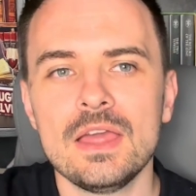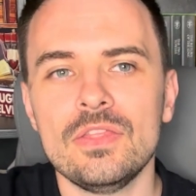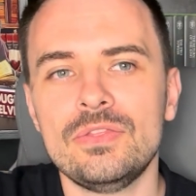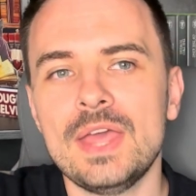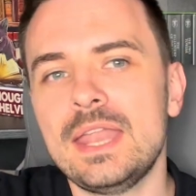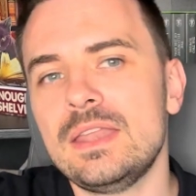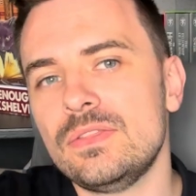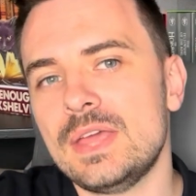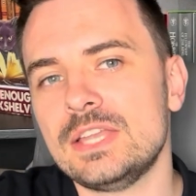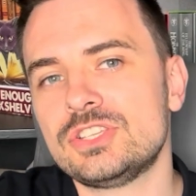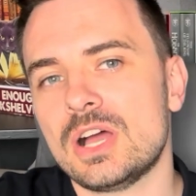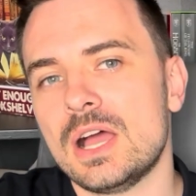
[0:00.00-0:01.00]
Then
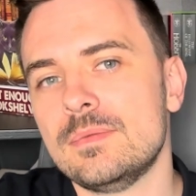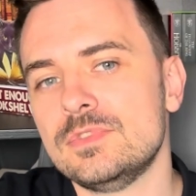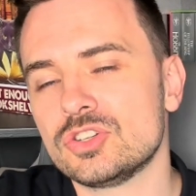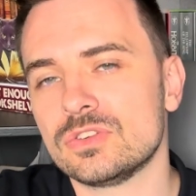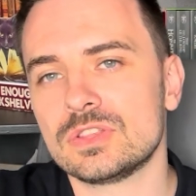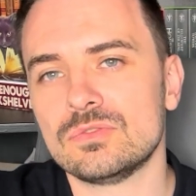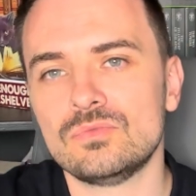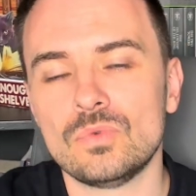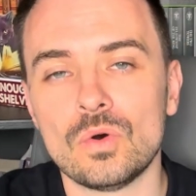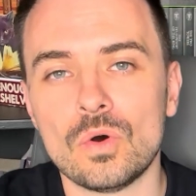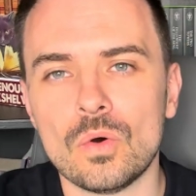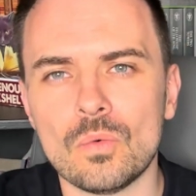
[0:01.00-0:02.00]
their time during the
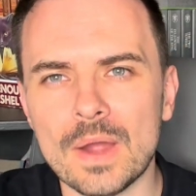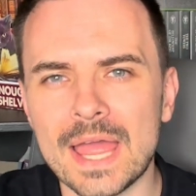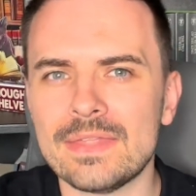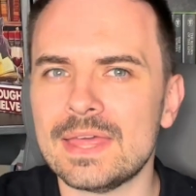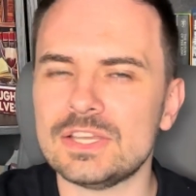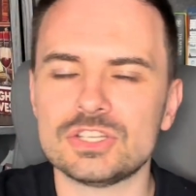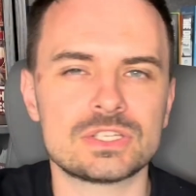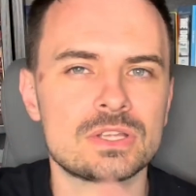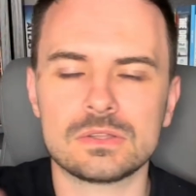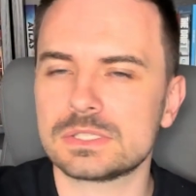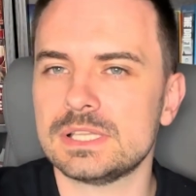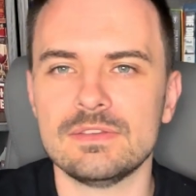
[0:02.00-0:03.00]
war where they're just
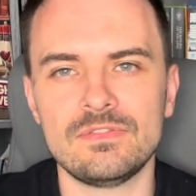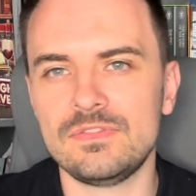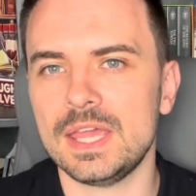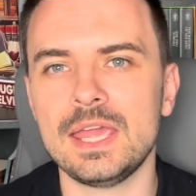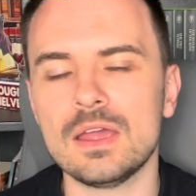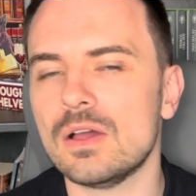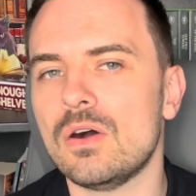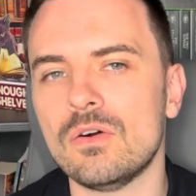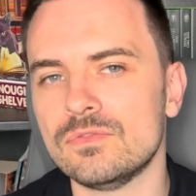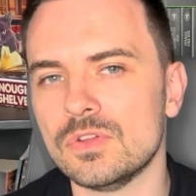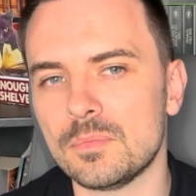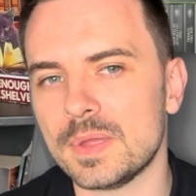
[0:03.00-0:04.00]
constantly in fear of
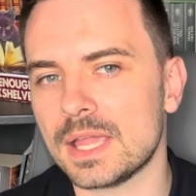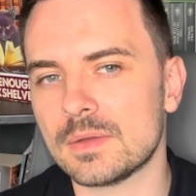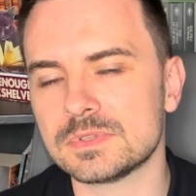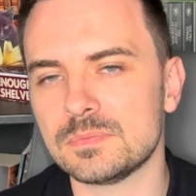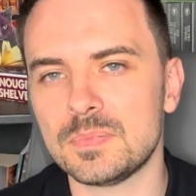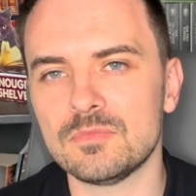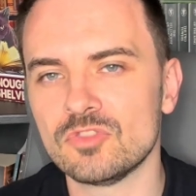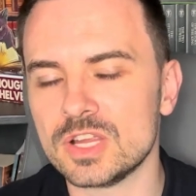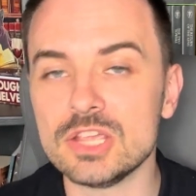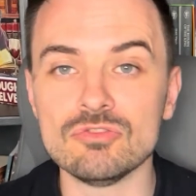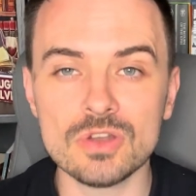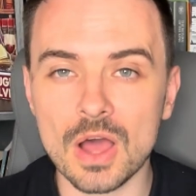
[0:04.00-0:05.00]
not being able to
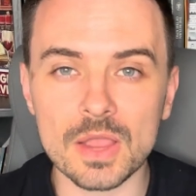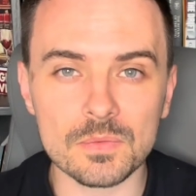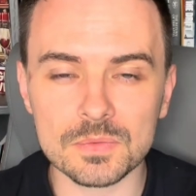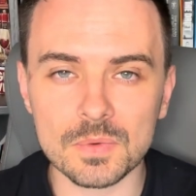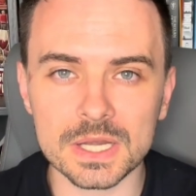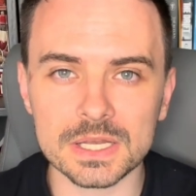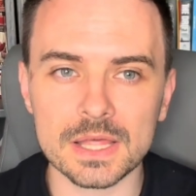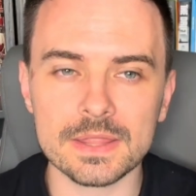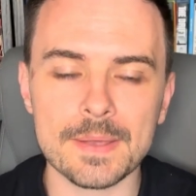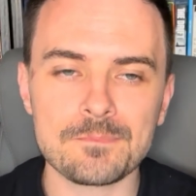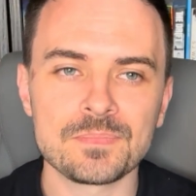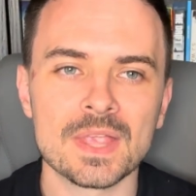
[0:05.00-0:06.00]
reunite with one
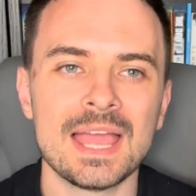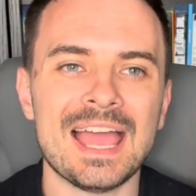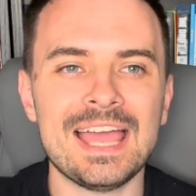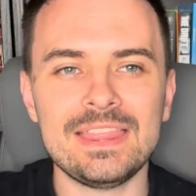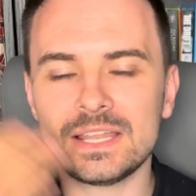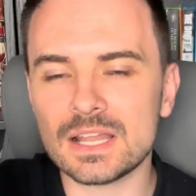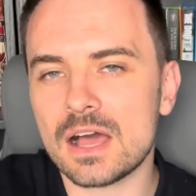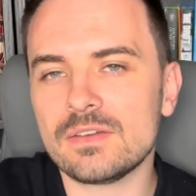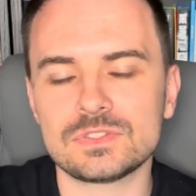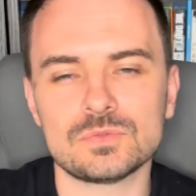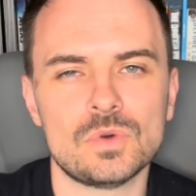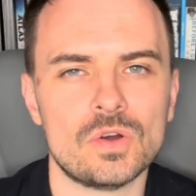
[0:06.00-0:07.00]
another. And then
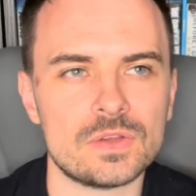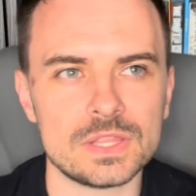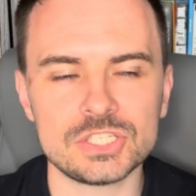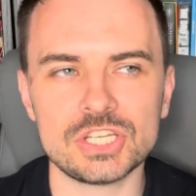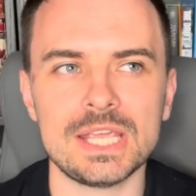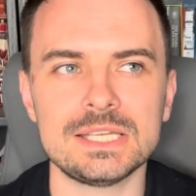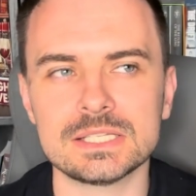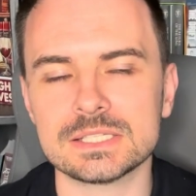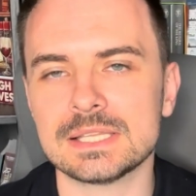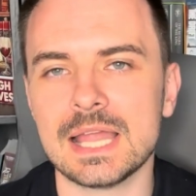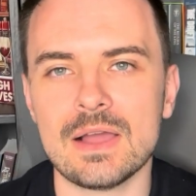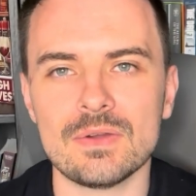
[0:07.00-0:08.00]
after war and the changes
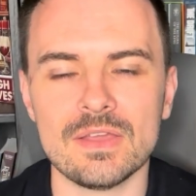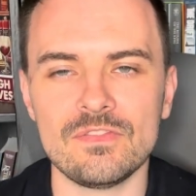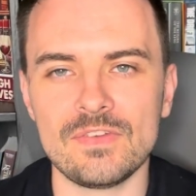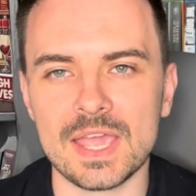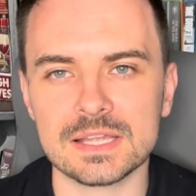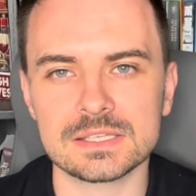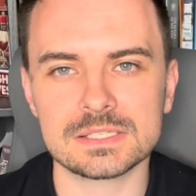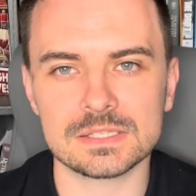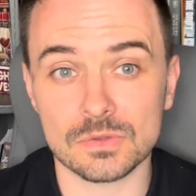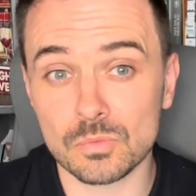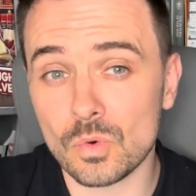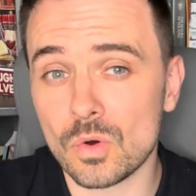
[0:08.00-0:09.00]
and how it affects
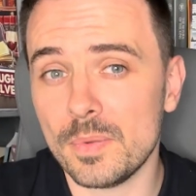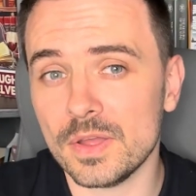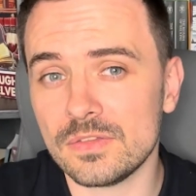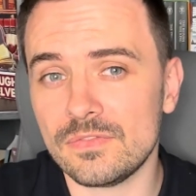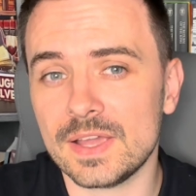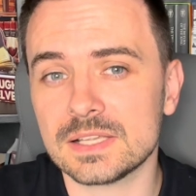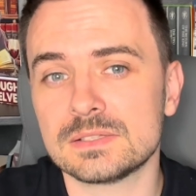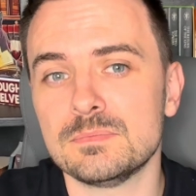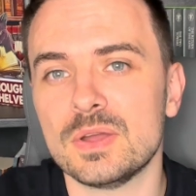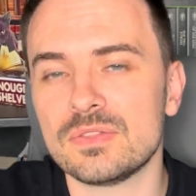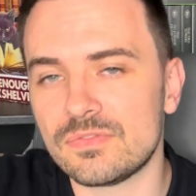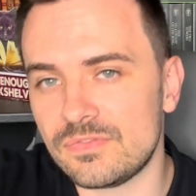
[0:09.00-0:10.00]
the war, both affects them
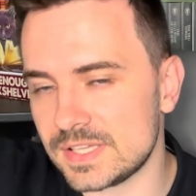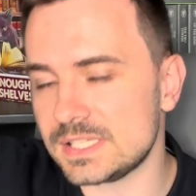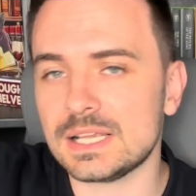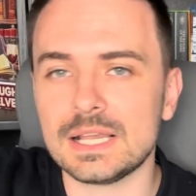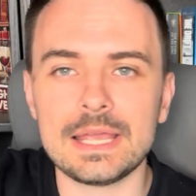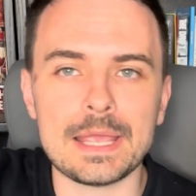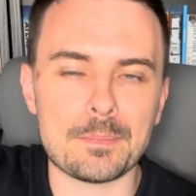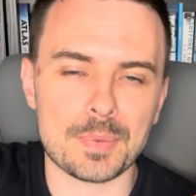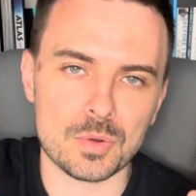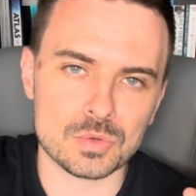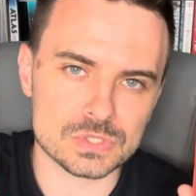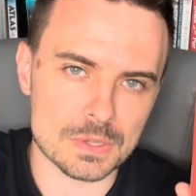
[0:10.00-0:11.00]
both physically, but
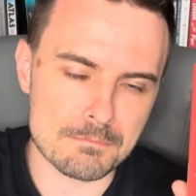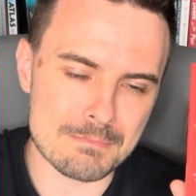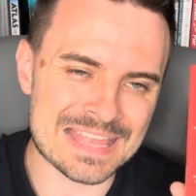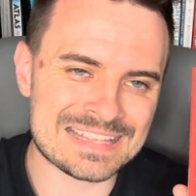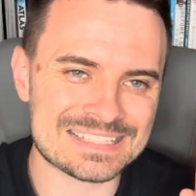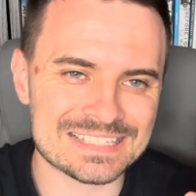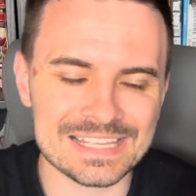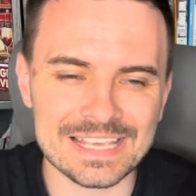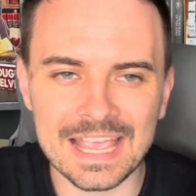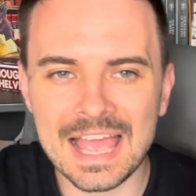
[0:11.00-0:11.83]
also mentally,